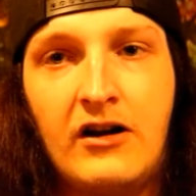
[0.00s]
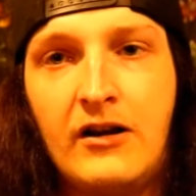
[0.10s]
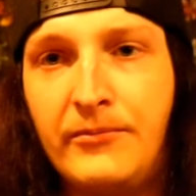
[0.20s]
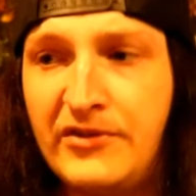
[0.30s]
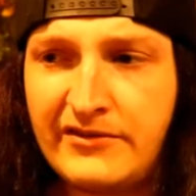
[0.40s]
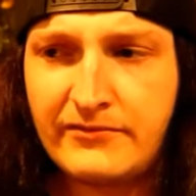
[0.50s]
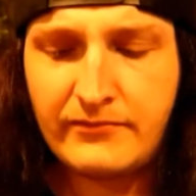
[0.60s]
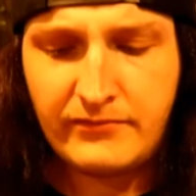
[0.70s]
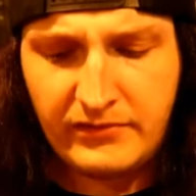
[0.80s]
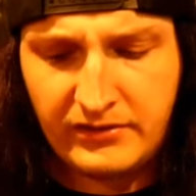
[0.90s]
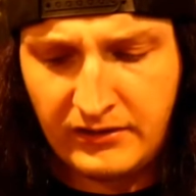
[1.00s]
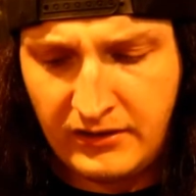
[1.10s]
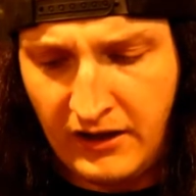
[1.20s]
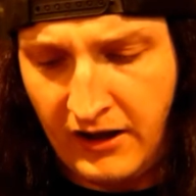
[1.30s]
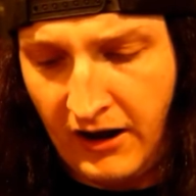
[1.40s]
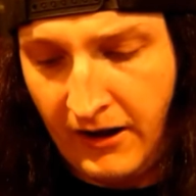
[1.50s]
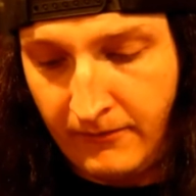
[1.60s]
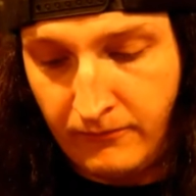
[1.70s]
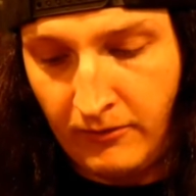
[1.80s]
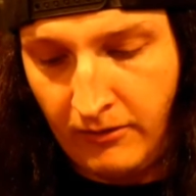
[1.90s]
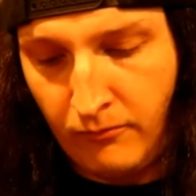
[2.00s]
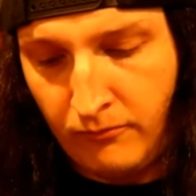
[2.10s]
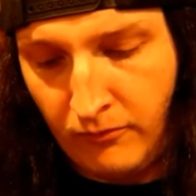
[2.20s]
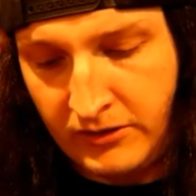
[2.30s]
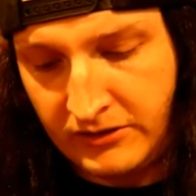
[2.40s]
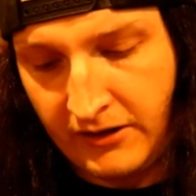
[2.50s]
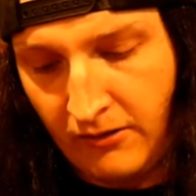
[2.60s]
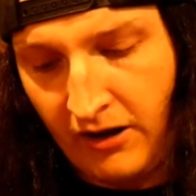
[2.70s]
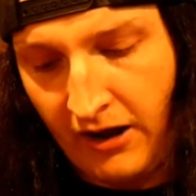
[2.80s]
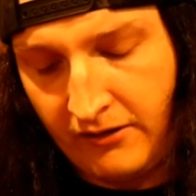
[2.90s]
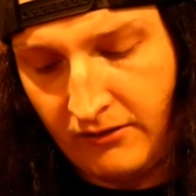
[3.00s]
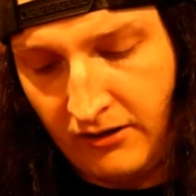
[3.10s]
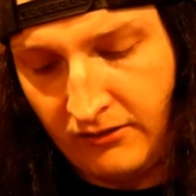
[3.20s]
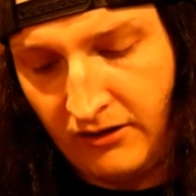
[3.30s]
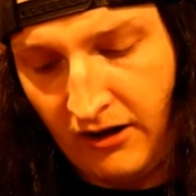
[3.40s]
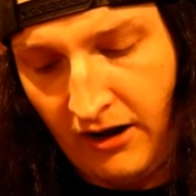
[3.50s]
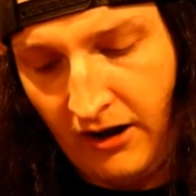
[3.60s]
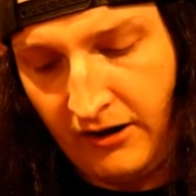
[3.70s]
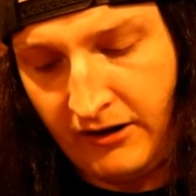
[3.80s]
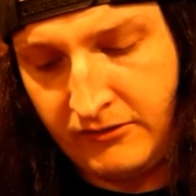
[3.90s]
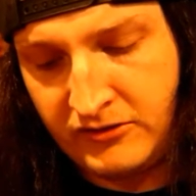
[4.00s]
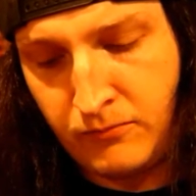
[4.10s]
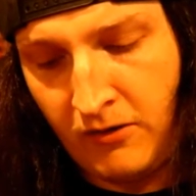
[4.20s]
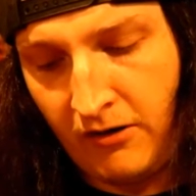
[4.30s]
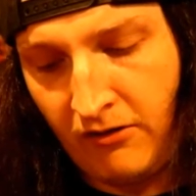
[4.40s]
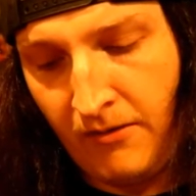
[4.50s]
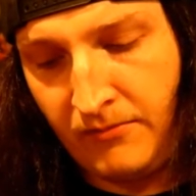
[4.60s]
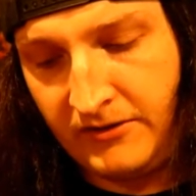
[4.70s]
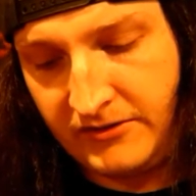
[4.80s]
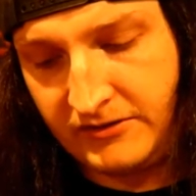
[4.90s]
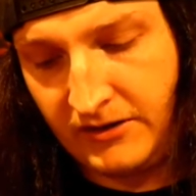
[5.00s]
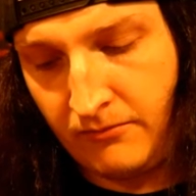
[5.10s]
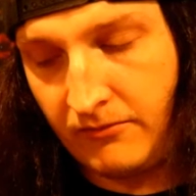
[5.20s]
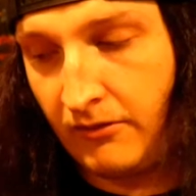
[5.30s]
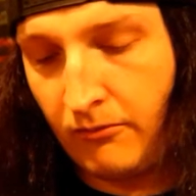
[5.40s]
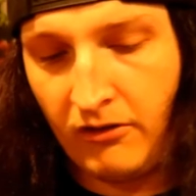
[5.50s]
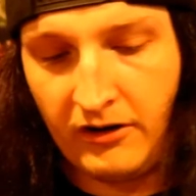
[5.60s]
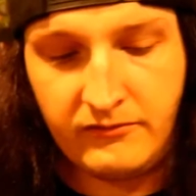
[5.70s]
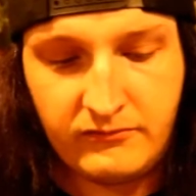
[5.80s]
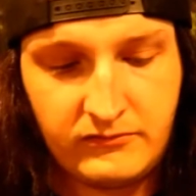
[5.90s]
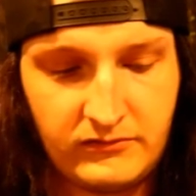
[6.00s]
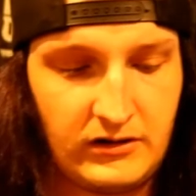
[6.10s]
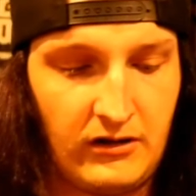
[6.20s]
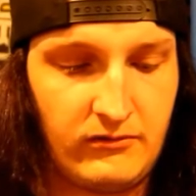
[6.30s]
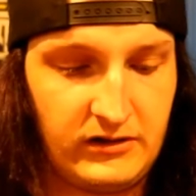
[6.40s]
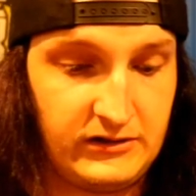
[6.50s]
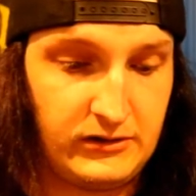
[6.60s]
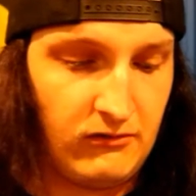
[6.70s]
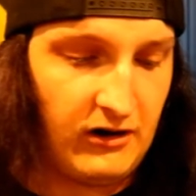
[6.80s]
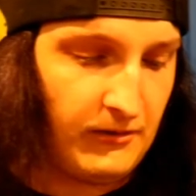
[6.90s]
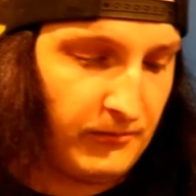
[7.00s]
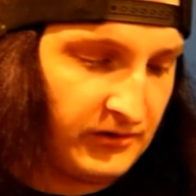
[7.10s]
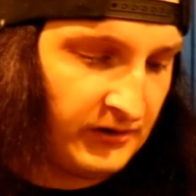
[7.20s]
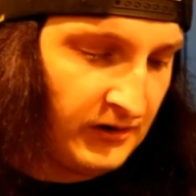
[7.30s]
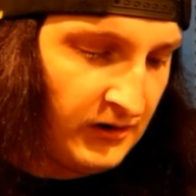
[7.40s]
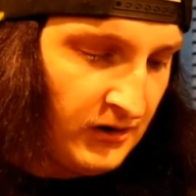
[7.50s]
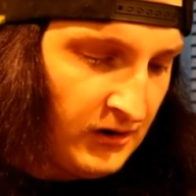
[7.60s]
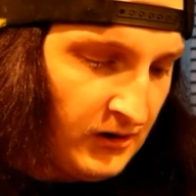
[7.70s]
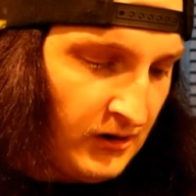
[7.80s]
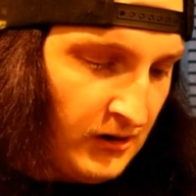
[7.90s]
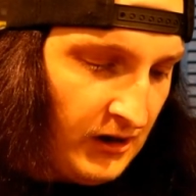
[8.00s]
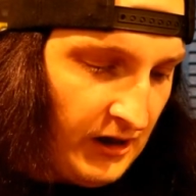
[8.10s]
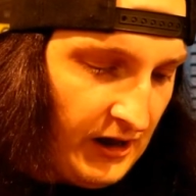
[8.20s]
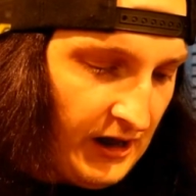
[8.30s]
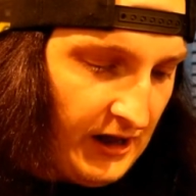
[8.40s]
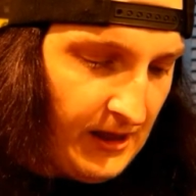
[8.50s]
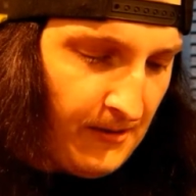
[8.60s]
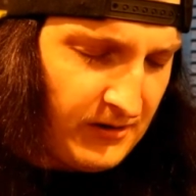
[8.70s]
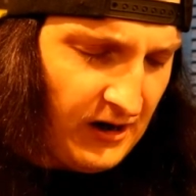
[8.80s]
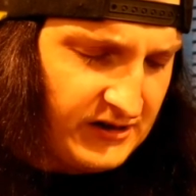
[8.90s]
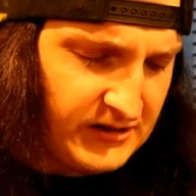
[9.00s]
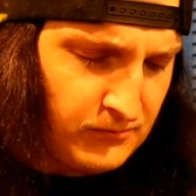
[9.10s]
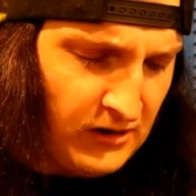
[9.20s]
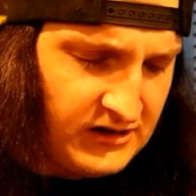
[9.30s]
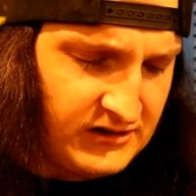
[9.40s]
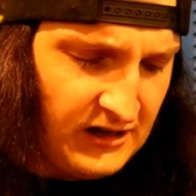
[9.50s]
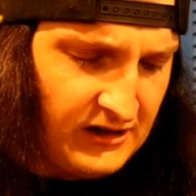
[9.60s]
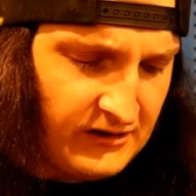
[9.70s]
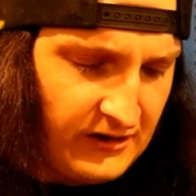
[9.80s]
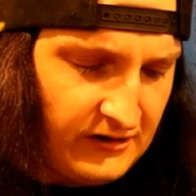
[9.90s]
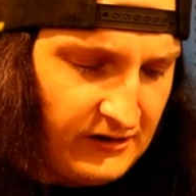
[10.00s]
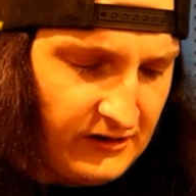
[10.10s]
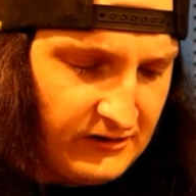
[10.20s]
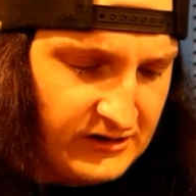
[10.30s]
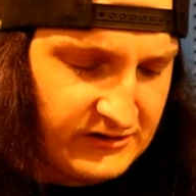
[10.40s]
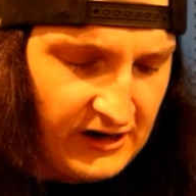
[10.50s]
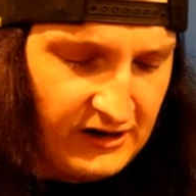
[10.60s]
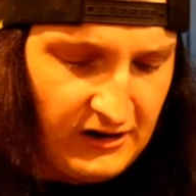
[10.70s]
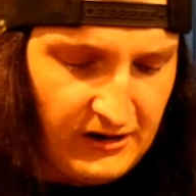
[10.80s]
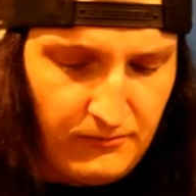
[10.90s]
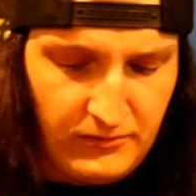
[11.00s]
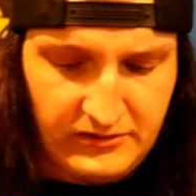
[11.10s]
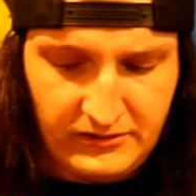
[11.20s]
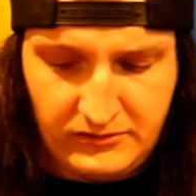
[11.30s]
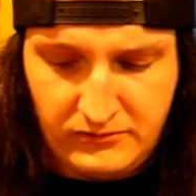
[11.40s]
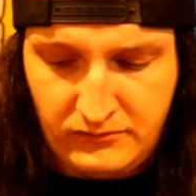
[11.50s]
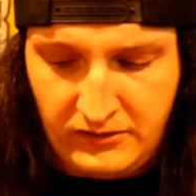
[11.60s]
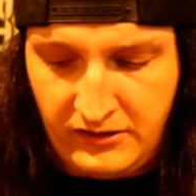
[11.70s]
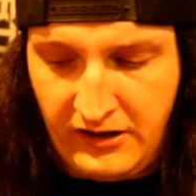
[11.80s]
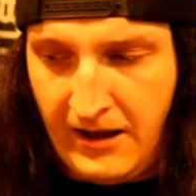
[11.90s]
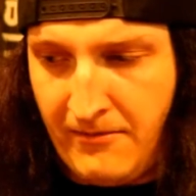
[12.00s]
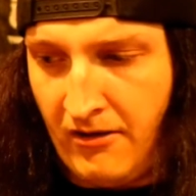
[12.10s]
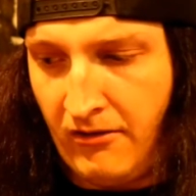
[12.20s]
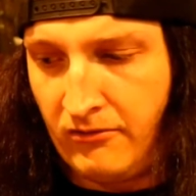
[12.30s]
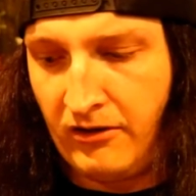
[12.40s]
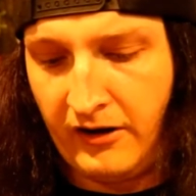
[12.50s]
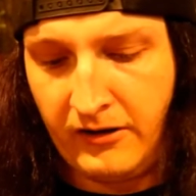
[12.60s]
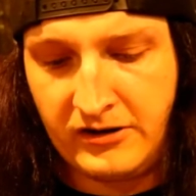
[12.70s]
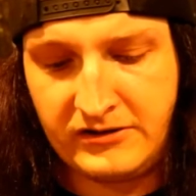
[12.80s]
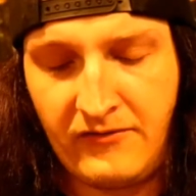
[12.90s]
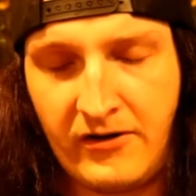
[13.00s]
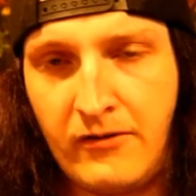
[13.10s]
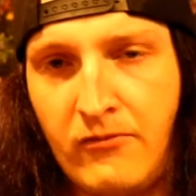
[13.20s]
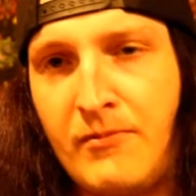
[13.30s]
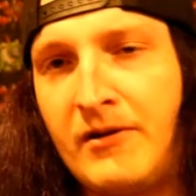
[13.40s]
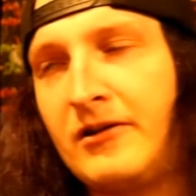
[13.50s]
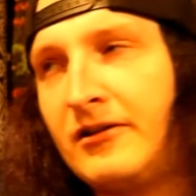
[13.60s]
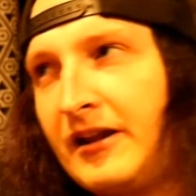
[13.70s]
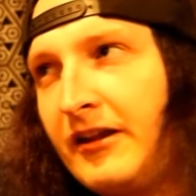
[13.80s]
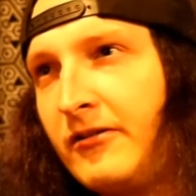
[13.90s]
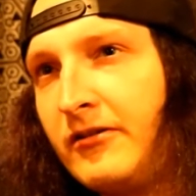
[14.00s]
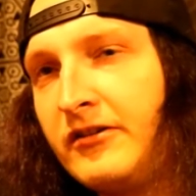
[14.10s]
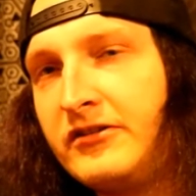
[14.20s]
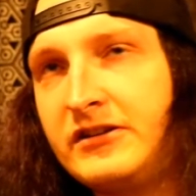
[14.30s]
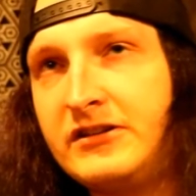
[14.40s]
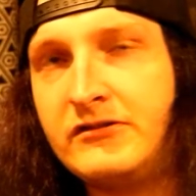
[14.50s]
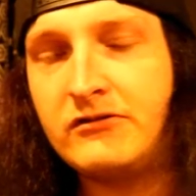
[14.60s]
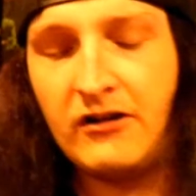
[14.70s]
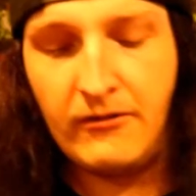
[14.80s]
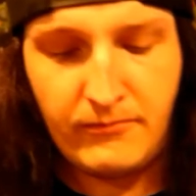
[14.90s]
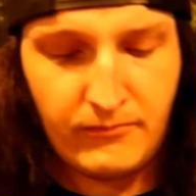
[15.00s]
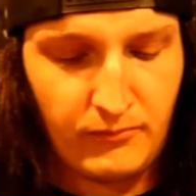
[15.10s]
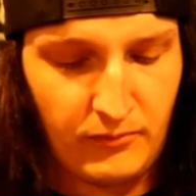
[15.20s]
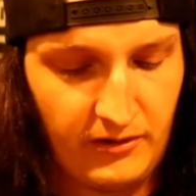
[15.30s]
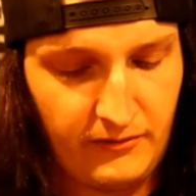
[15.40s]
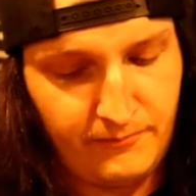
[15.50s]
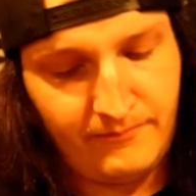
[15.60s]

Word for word: items that I really was like, okay, I should probably grab these because I really want, you know, these two items. And I'm kind of surprised that the second item was came out already, because I figured it would have been later in the season drop, but